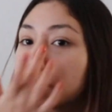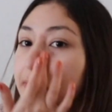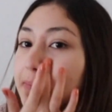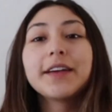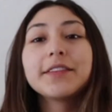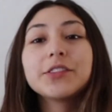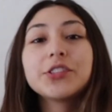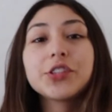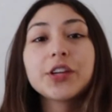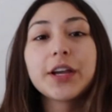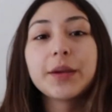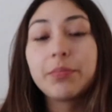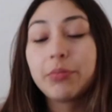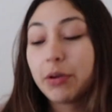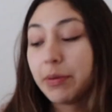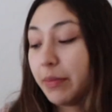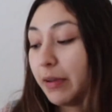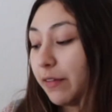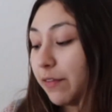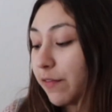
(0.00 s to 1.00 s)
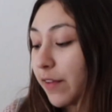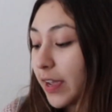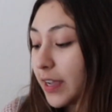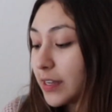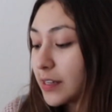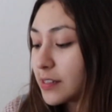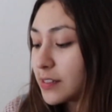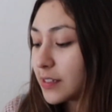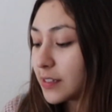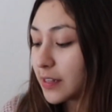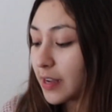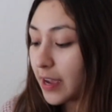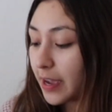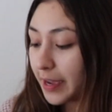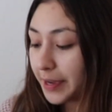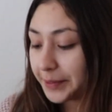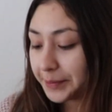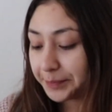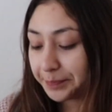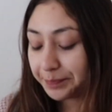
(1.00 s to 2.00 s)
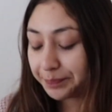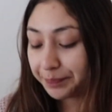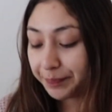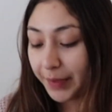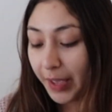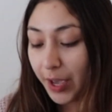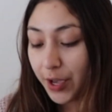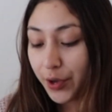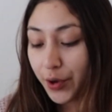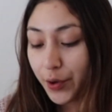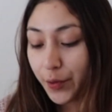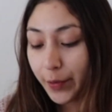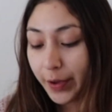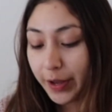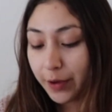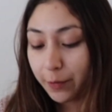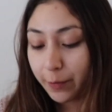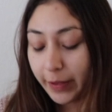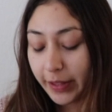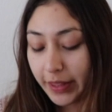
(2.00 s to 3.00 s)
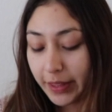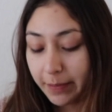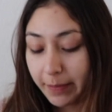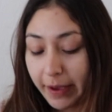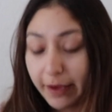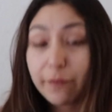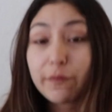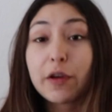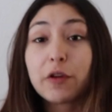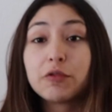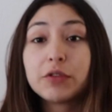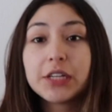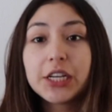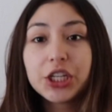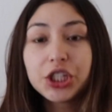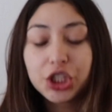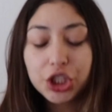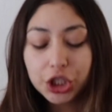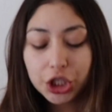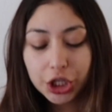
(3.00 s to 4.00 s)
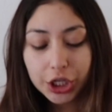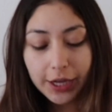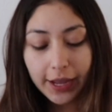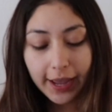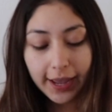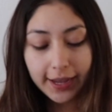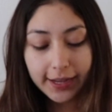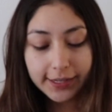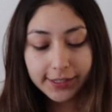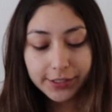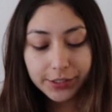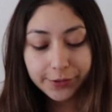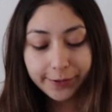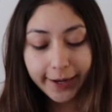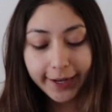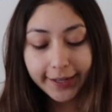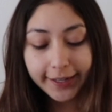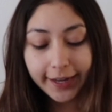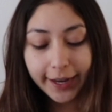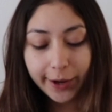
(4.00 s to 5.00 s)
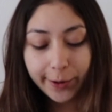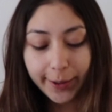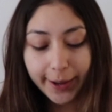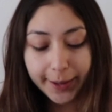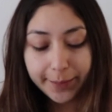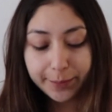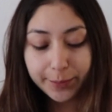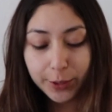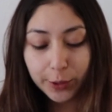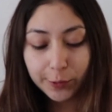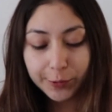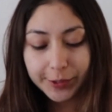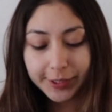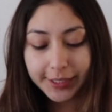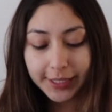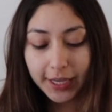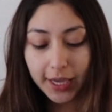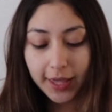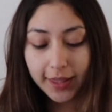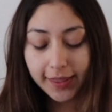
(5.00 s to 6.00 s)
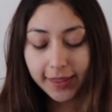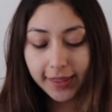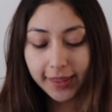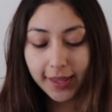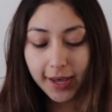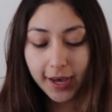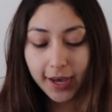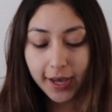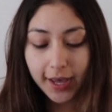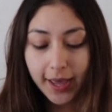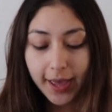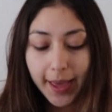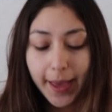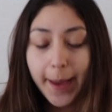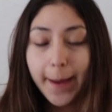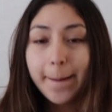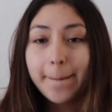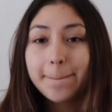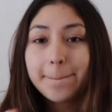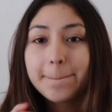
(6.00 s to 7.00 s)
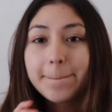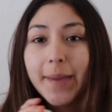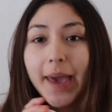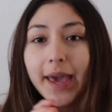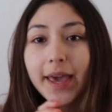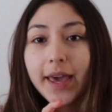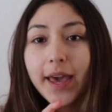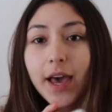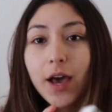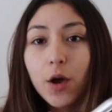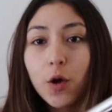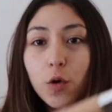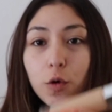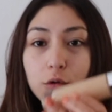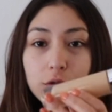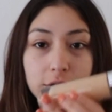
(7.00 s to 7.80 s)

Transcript: After I prime my face, I go in with my foundation, and right now I'm using the Becca